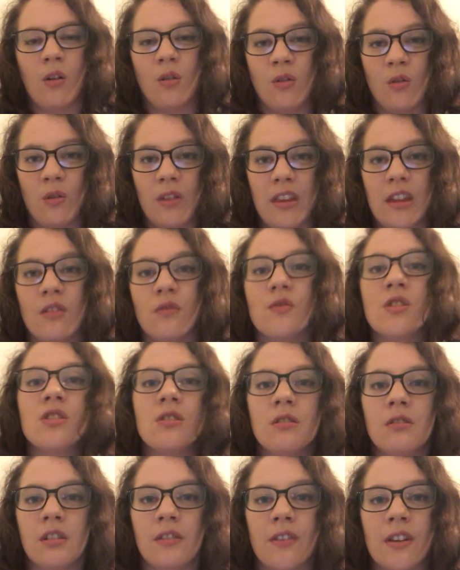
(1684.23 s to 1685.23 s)
or all the
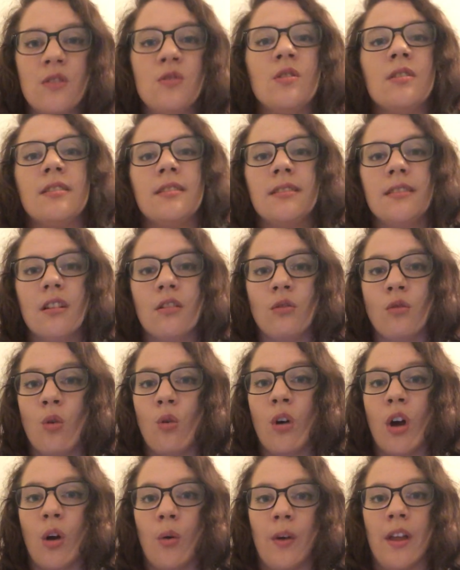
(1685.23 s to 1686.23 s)
original Avengers are
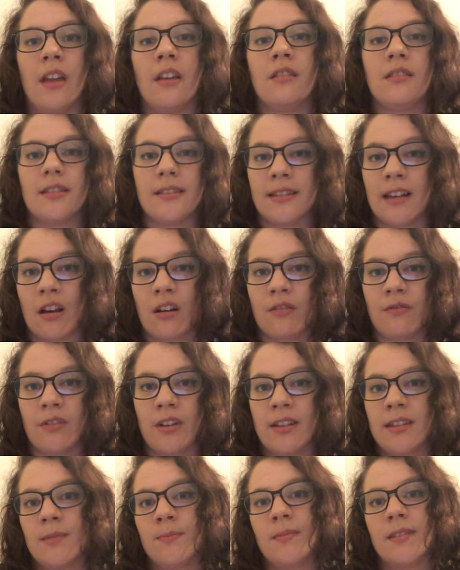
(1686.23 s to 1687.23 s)
all going to
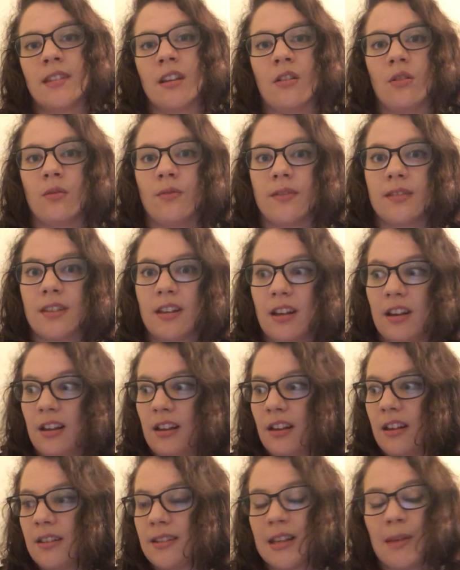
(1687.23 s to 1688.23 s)
sacrifice themselves
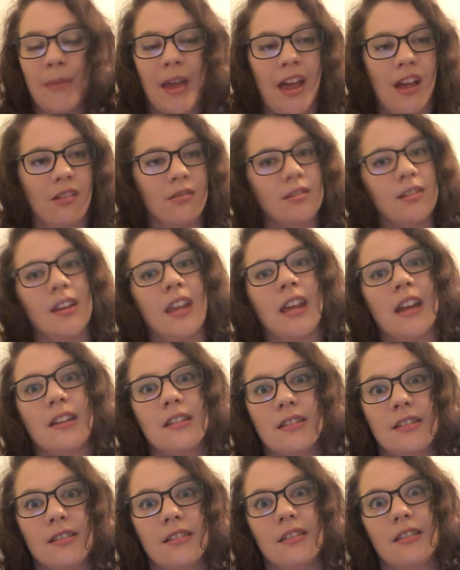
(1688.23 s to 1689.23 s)
somehow to
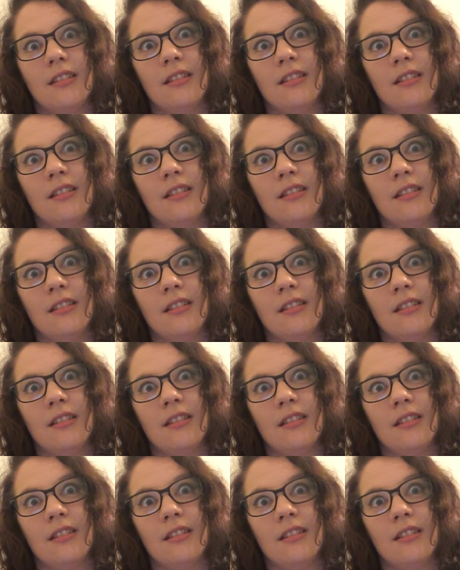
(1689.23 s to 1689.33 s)
get